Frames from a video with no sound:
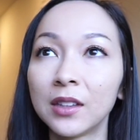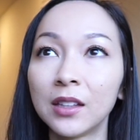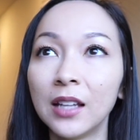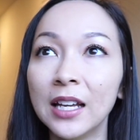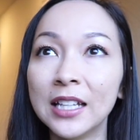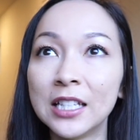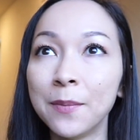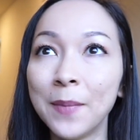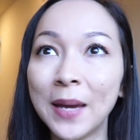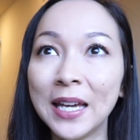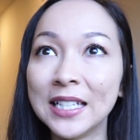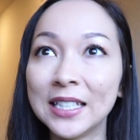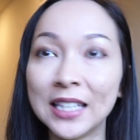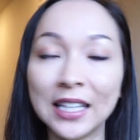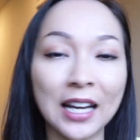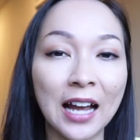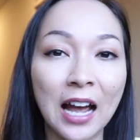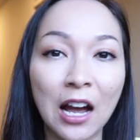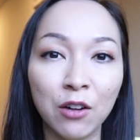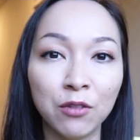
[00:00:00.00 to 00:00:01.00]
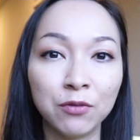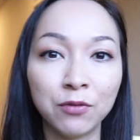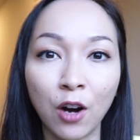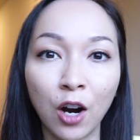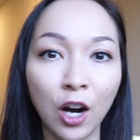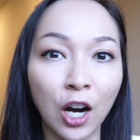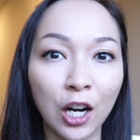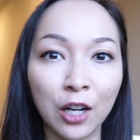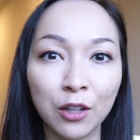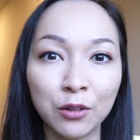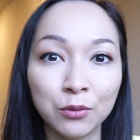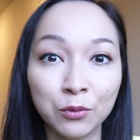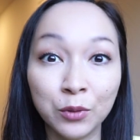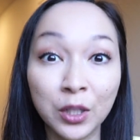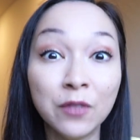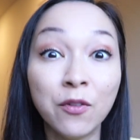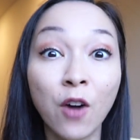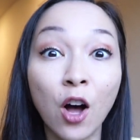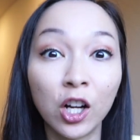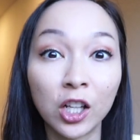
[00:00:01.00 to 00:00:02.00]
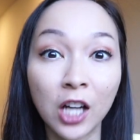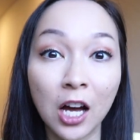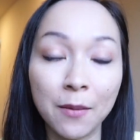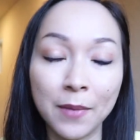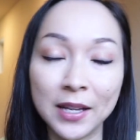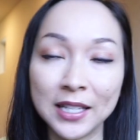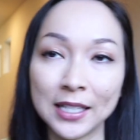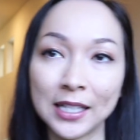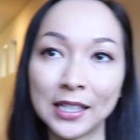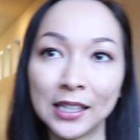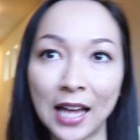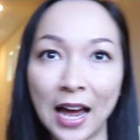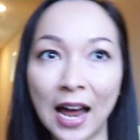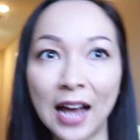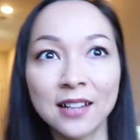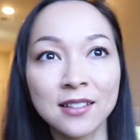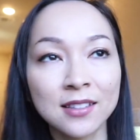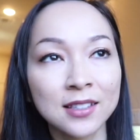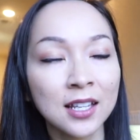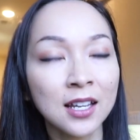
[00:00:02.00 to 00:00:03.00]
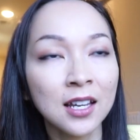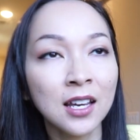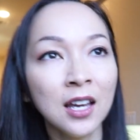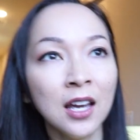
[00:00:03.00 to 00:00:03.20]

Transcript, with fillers: it's amazing how far we've all come as a class.